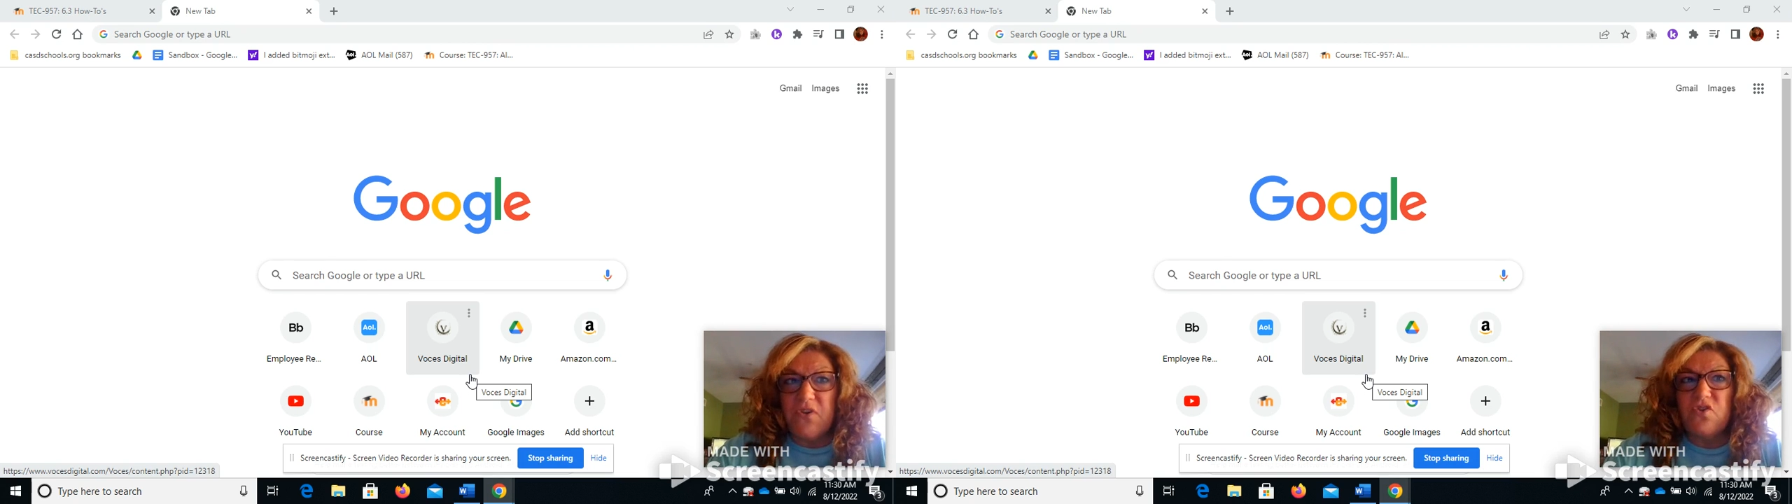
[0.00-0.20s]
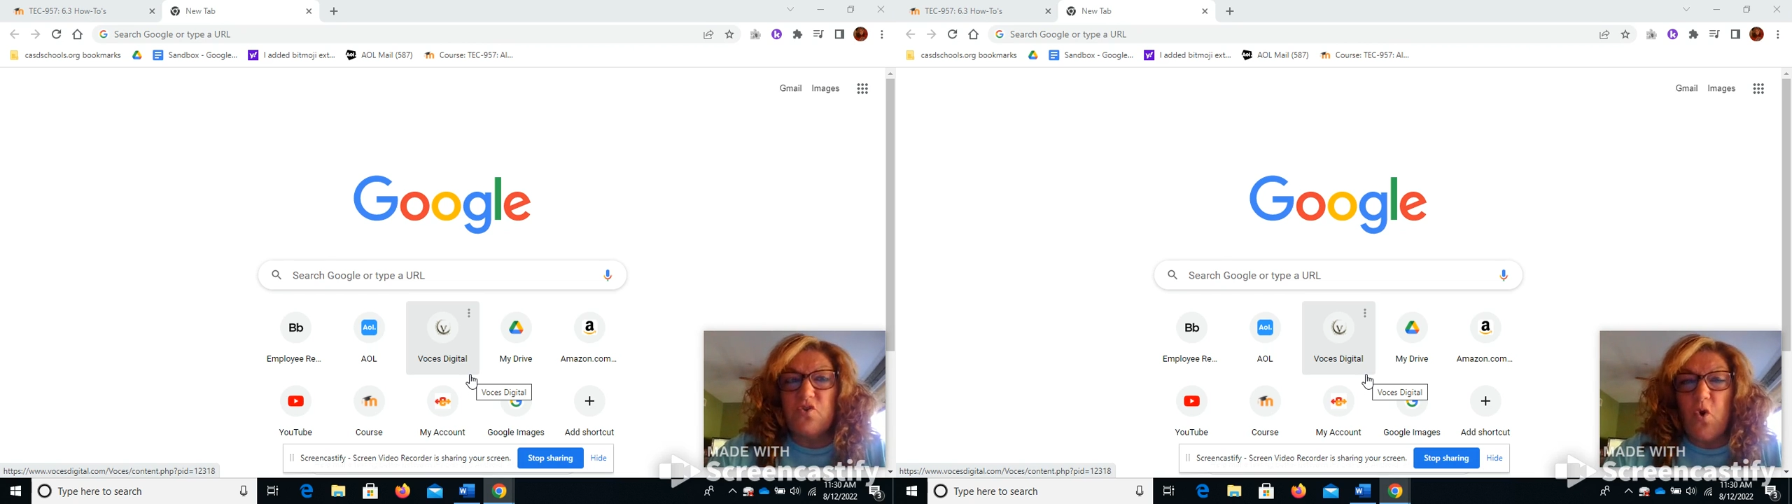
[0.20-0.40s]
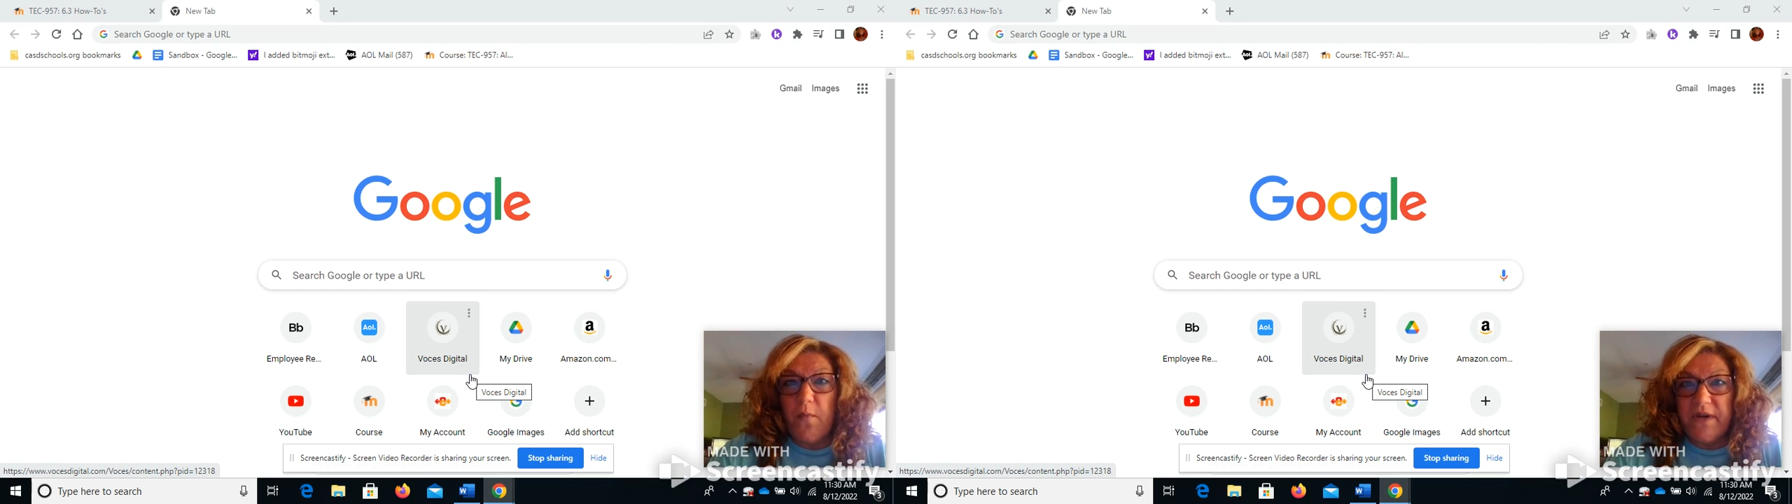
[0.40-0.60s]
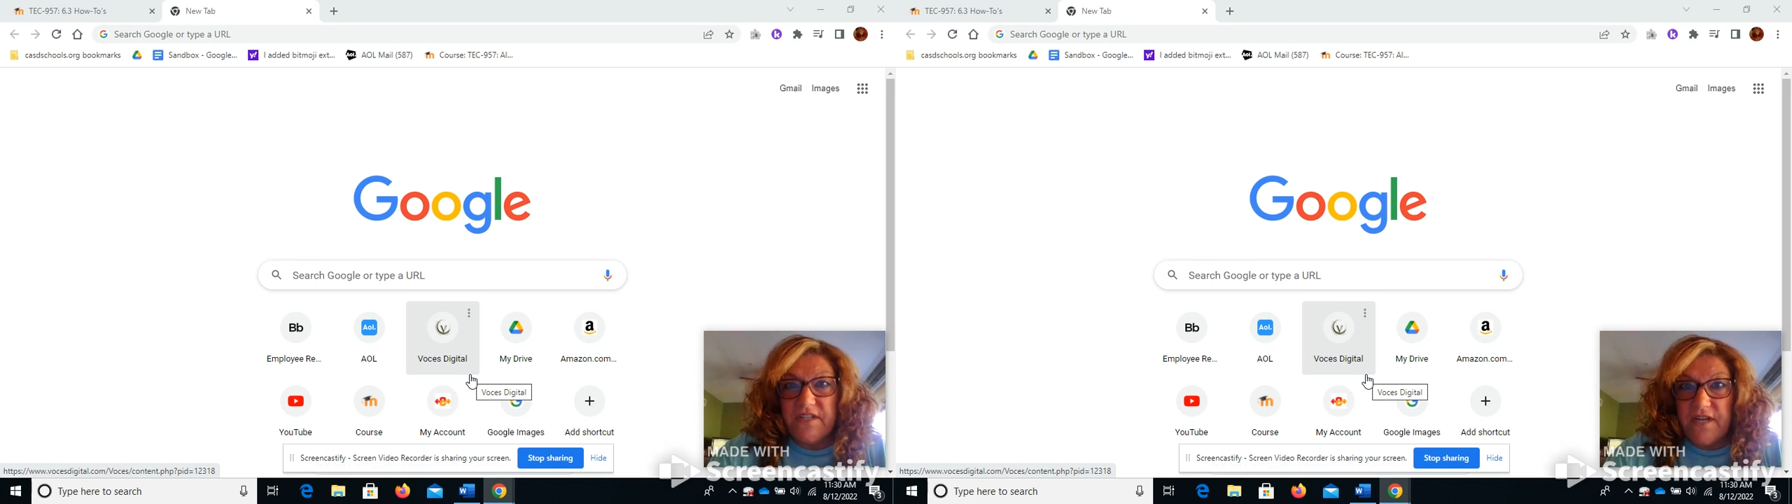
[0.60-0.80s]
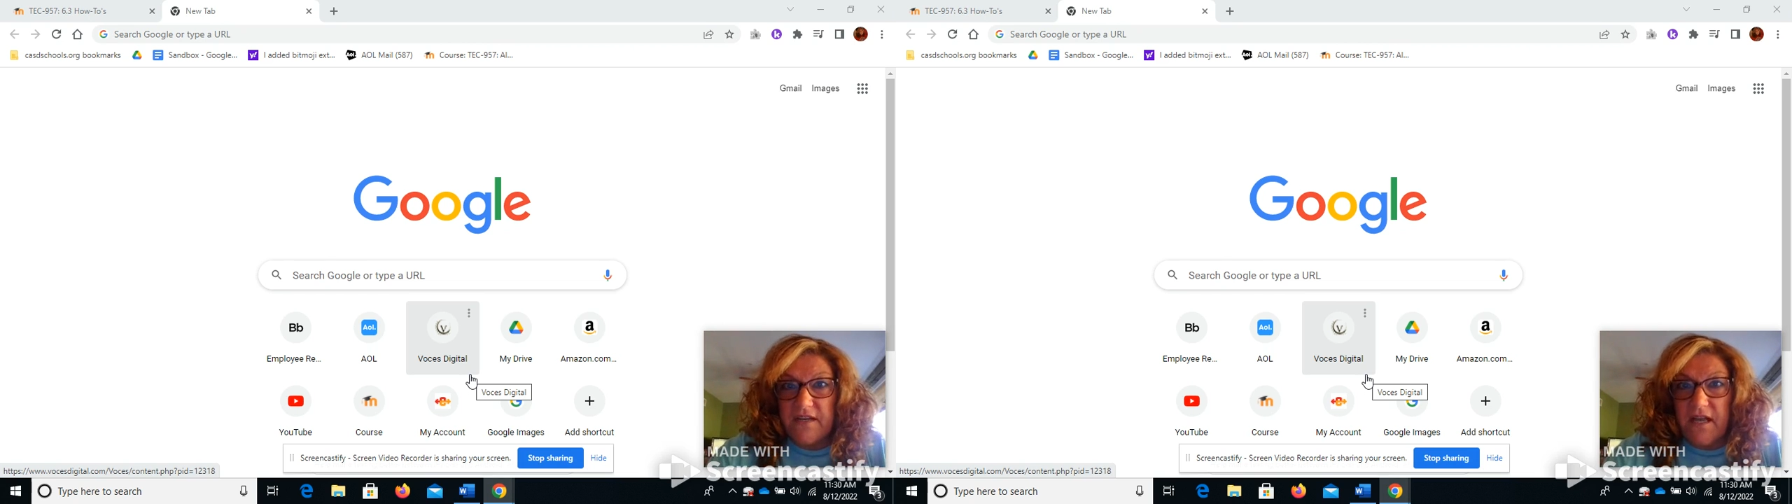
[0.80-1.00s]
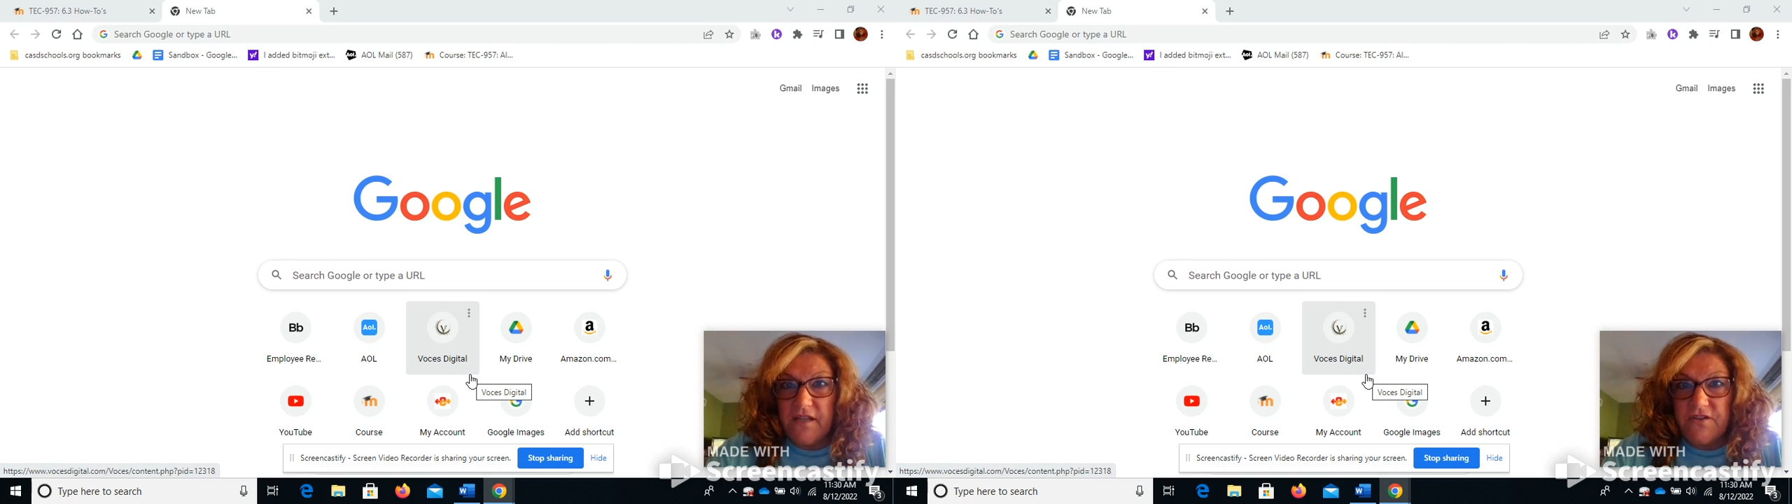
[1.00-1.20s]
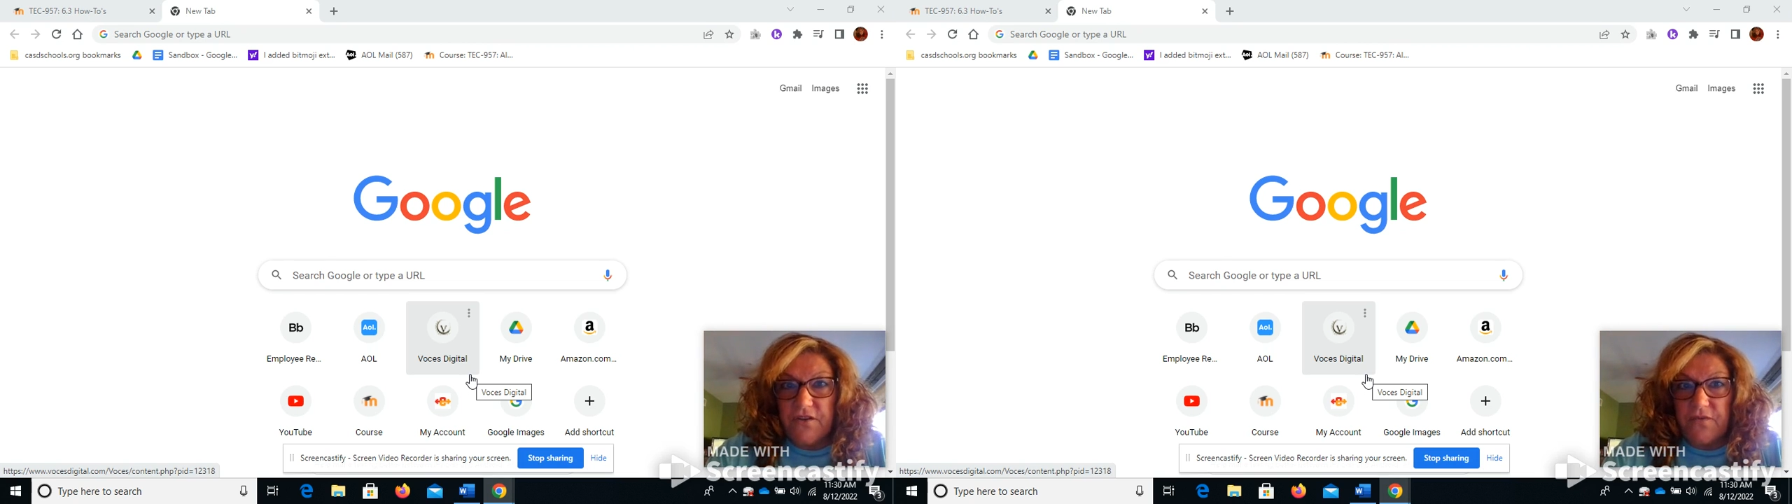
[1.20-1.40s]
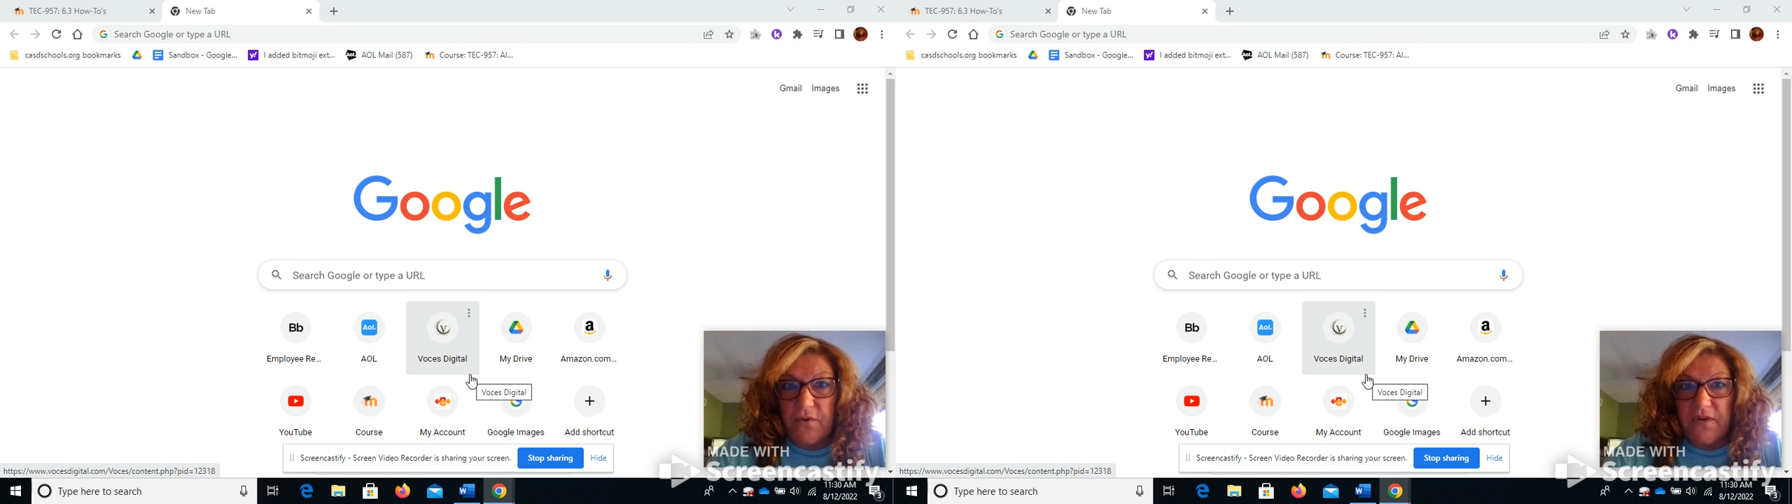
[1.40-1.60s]
so much technology
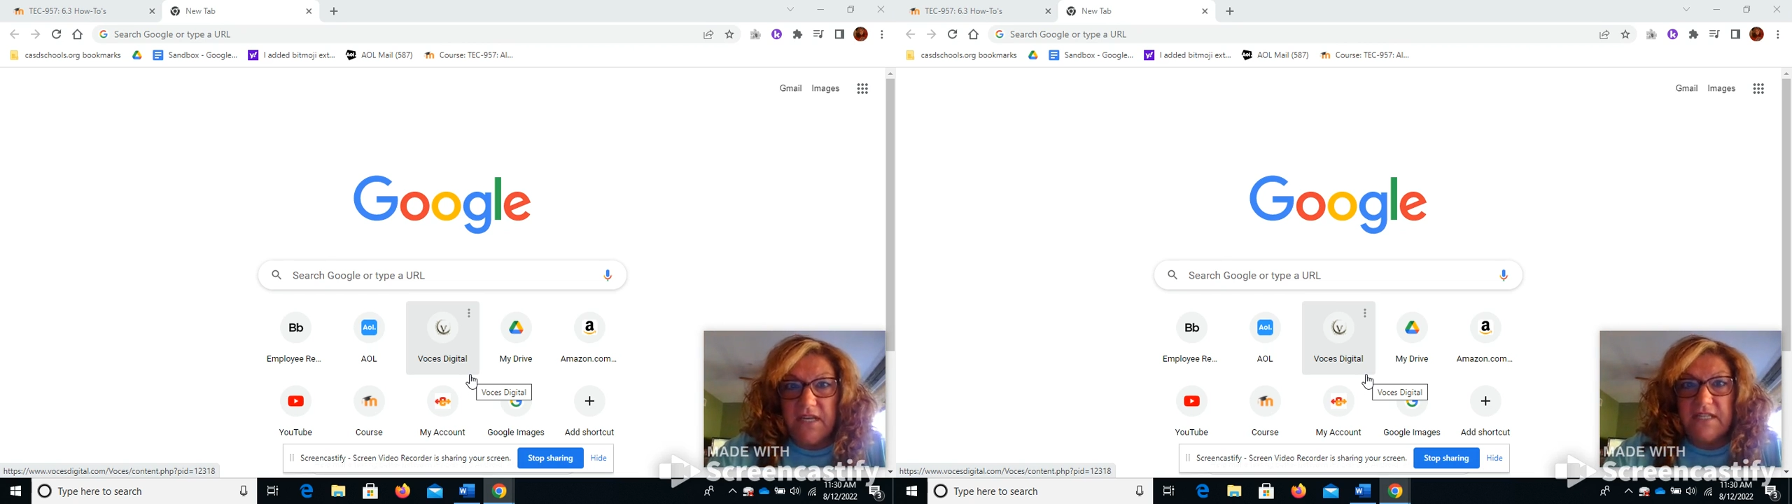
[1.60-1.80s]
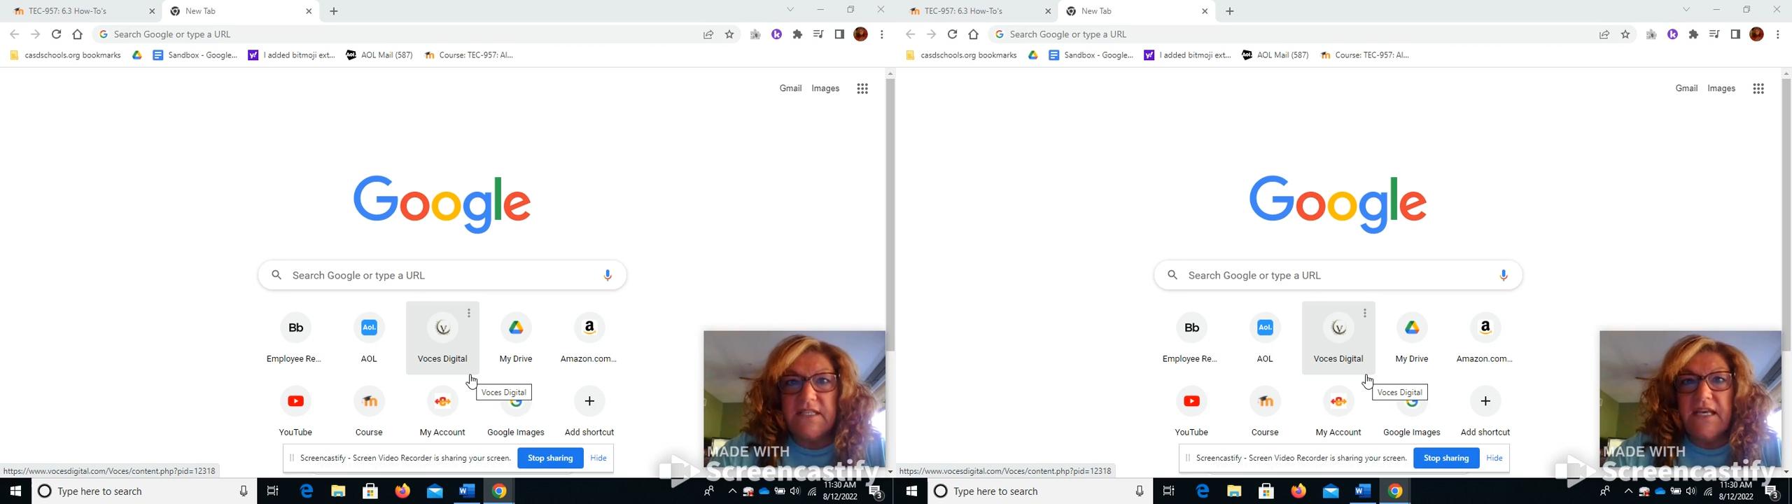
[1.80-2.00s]
thrown at us.